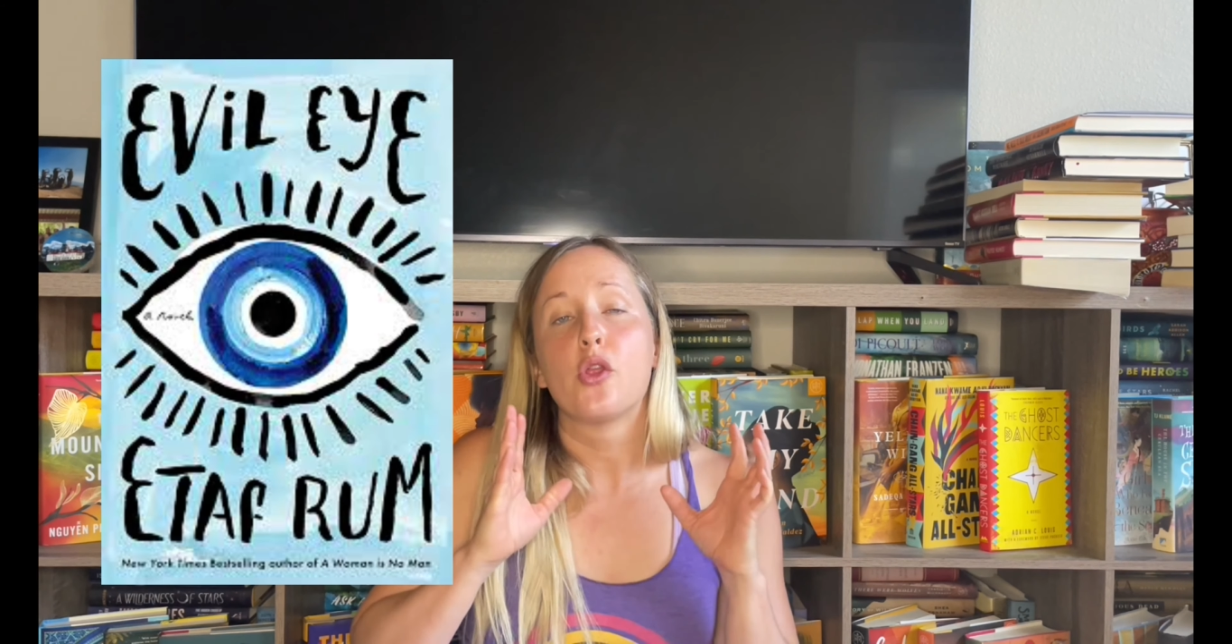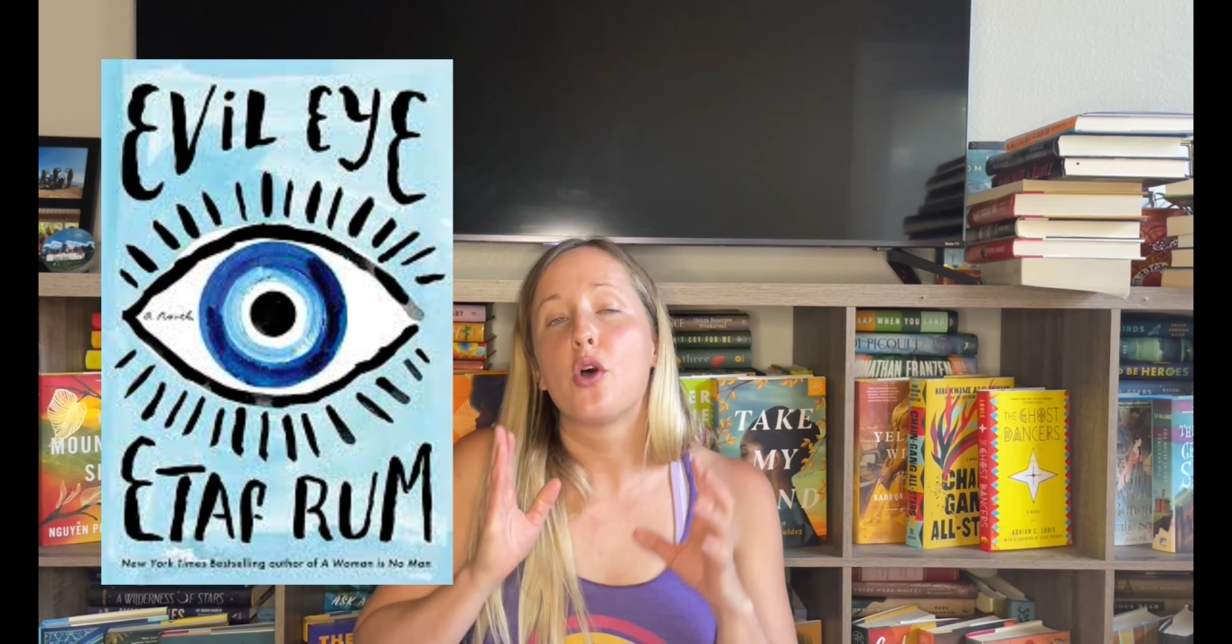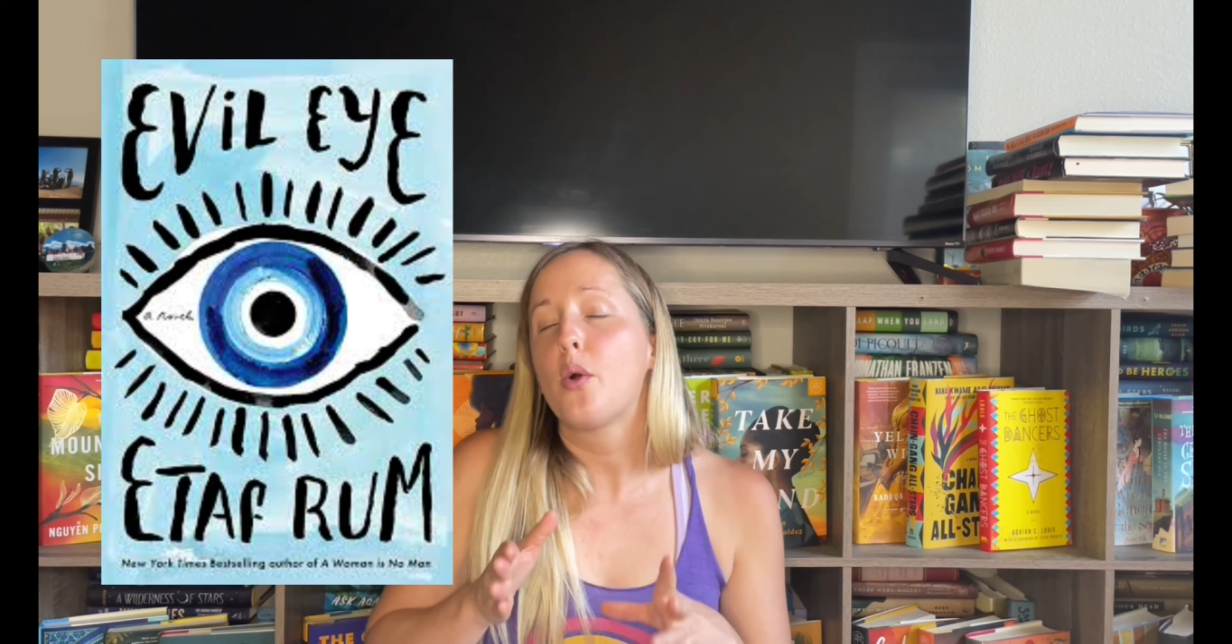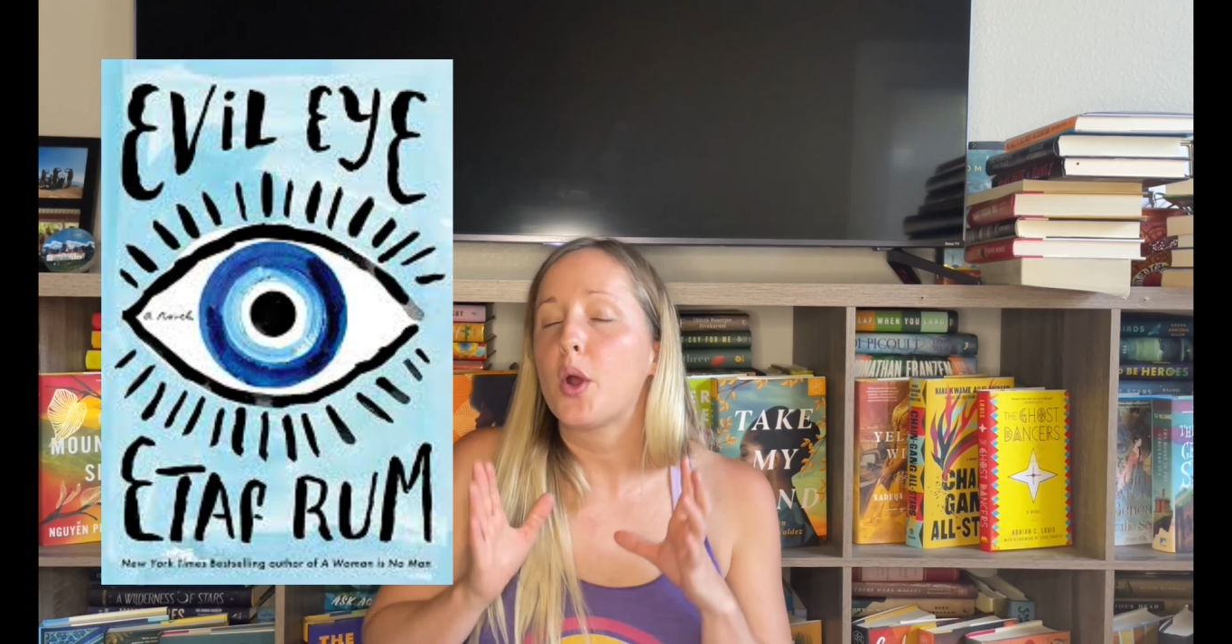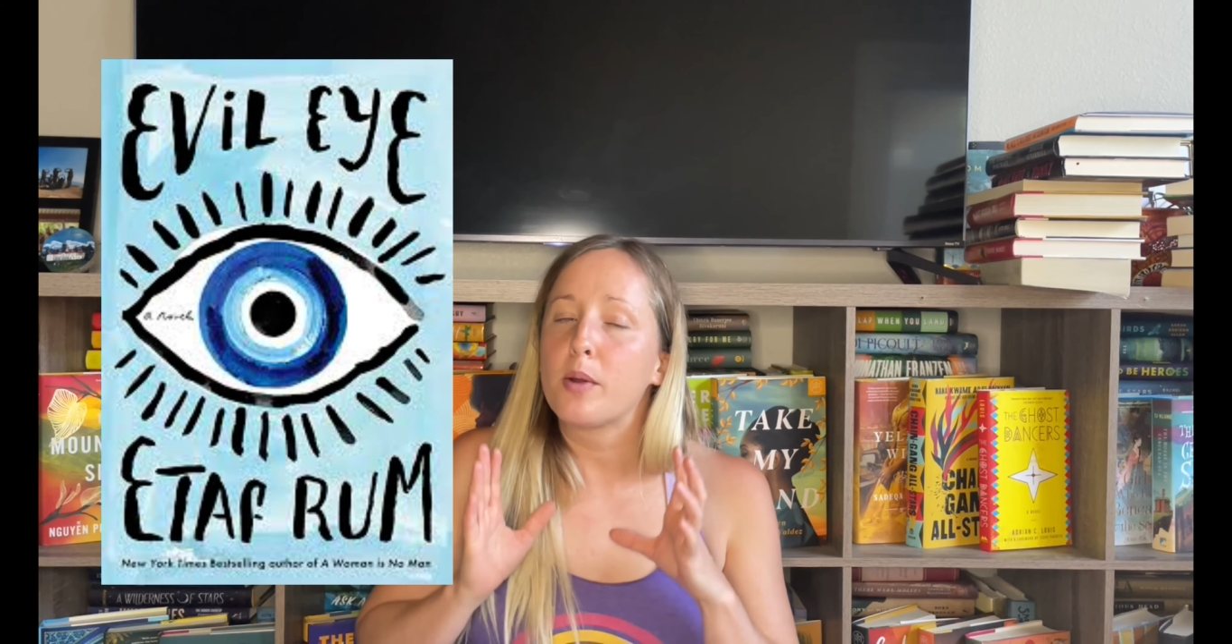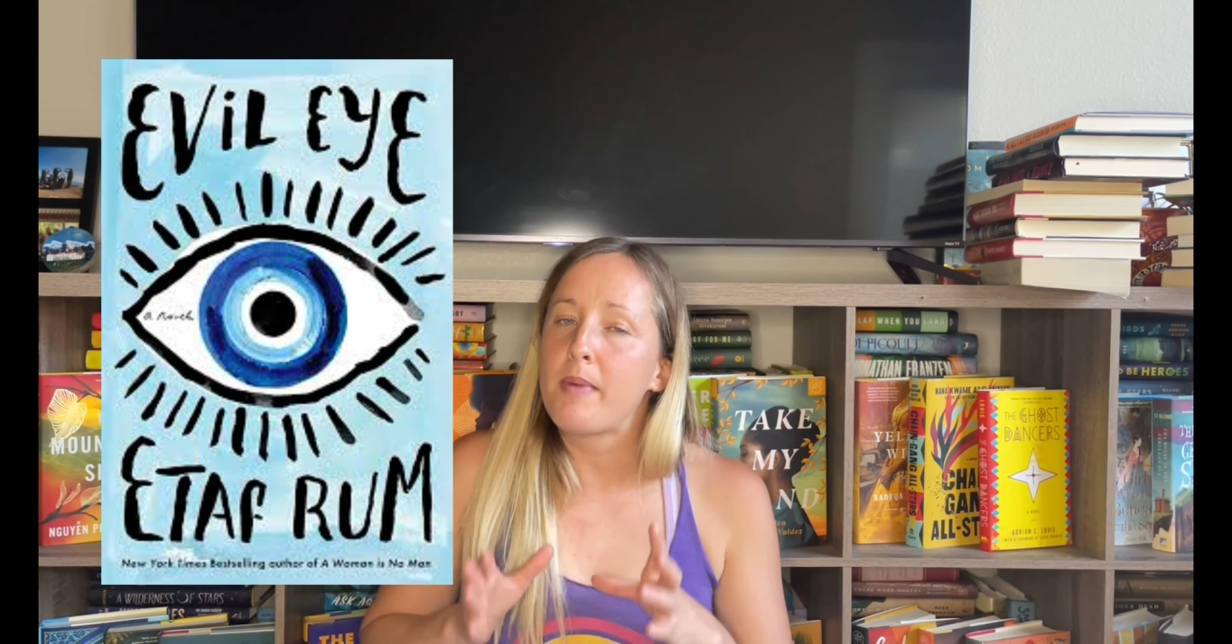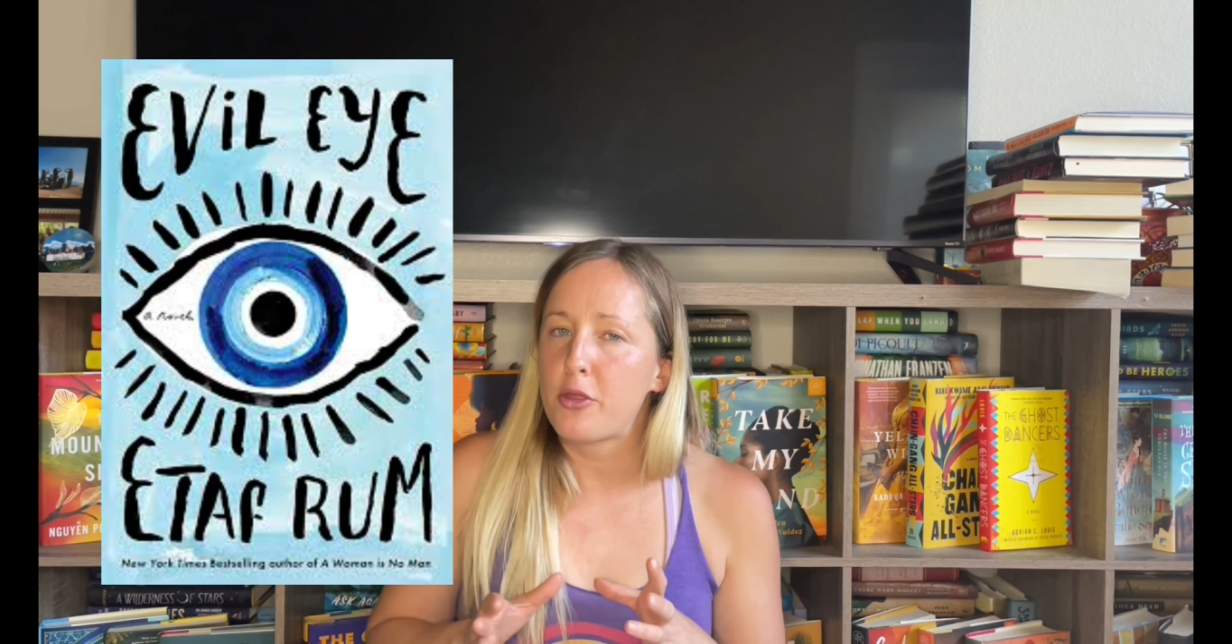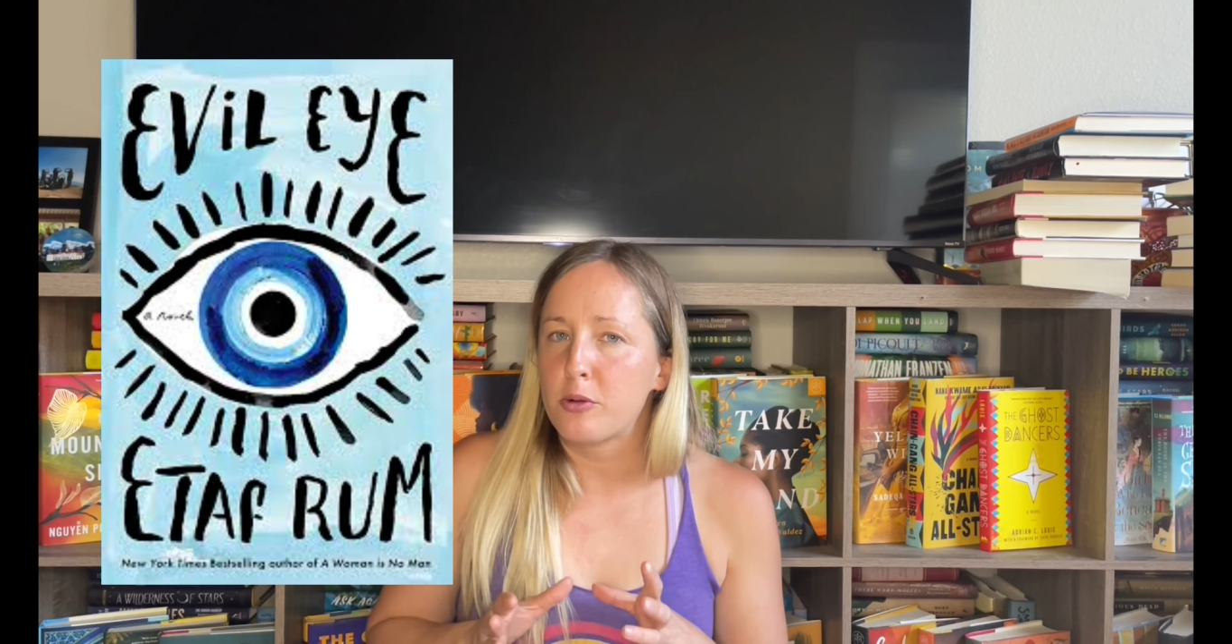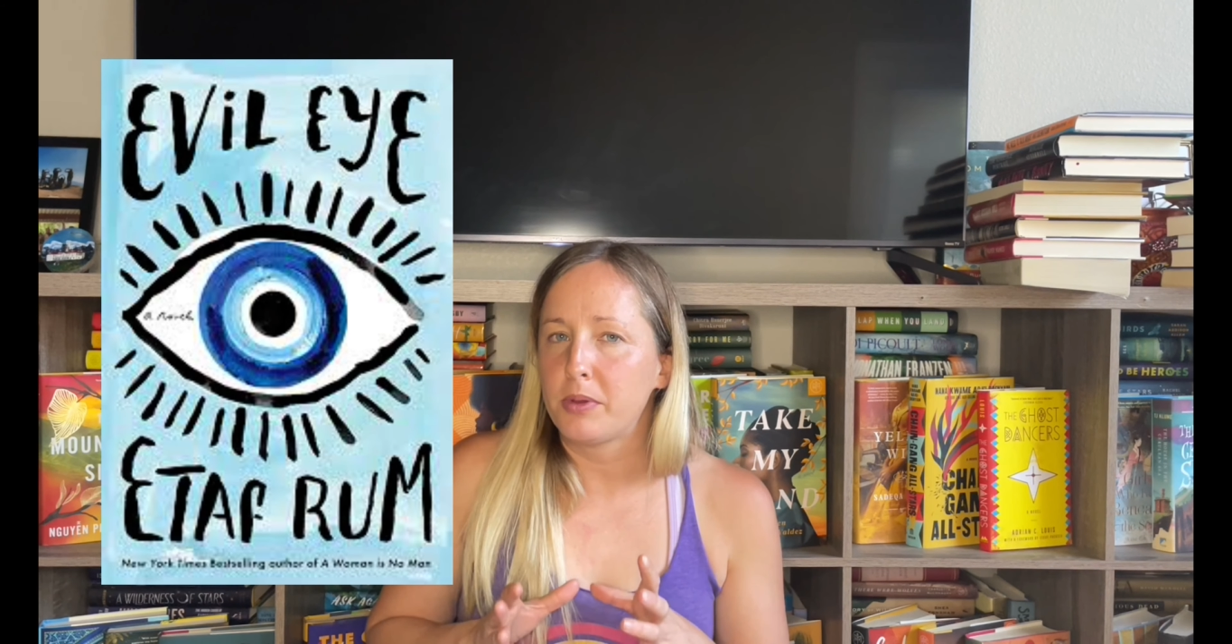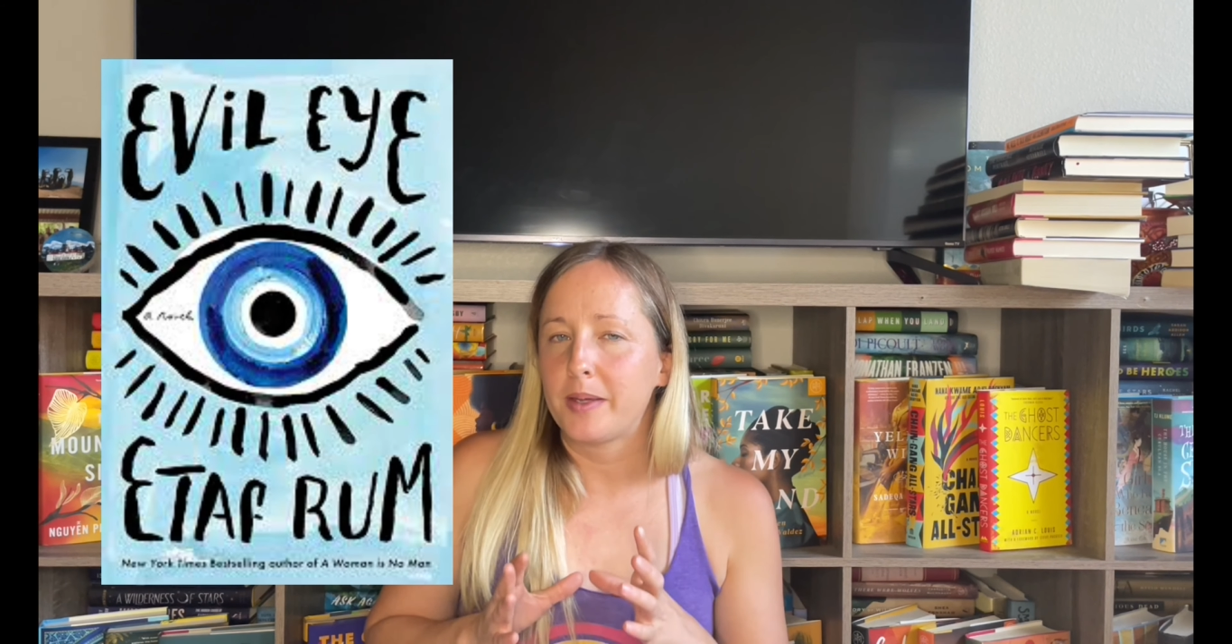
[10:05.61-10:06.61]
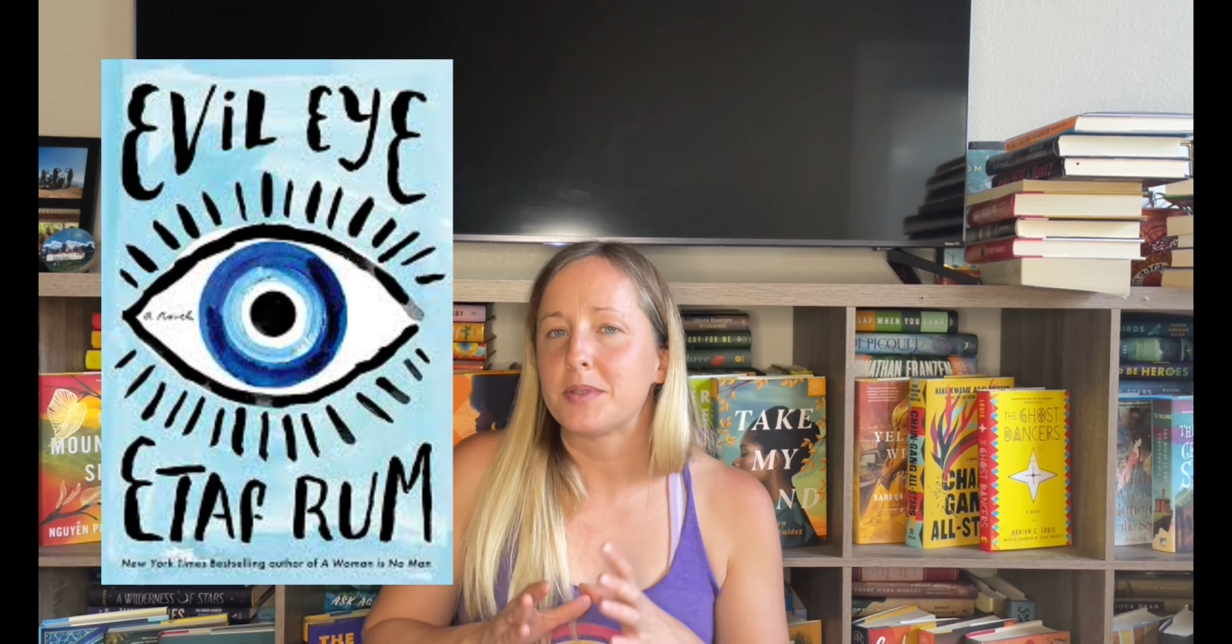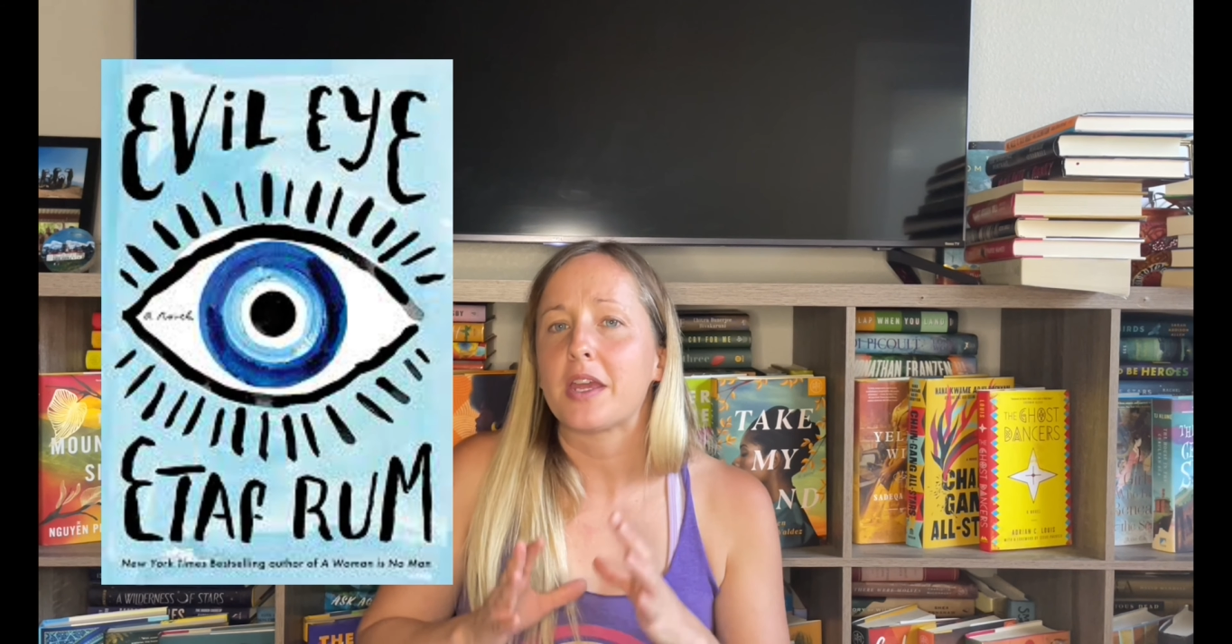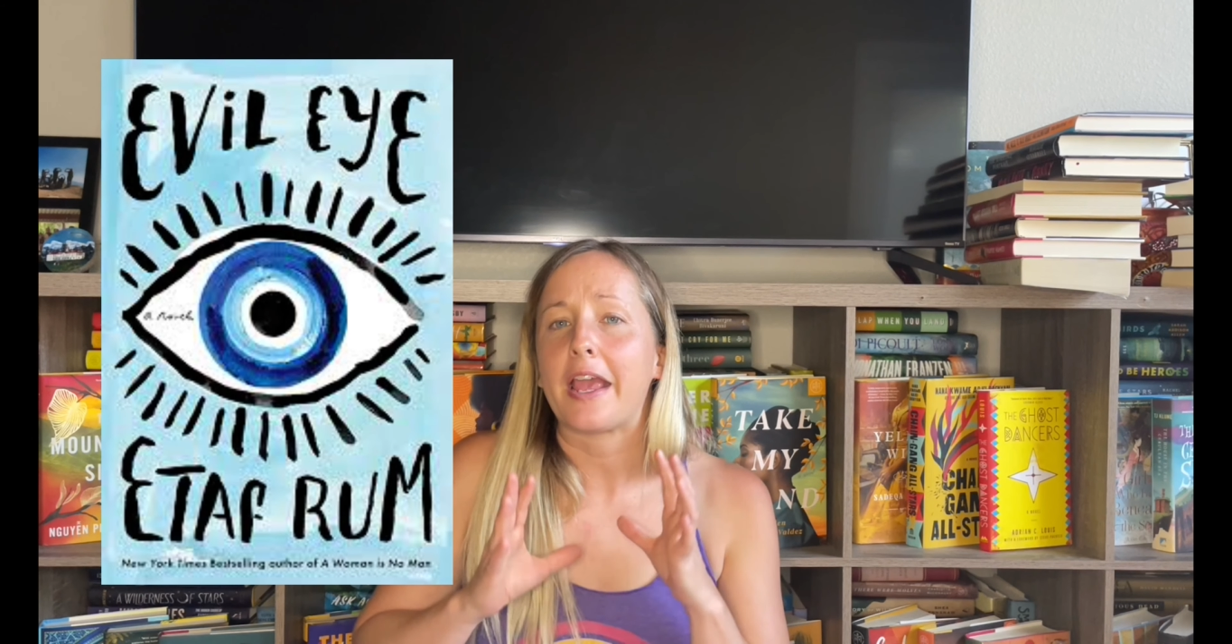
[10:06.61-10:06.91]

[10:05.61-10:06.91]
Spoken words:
Though her mother blames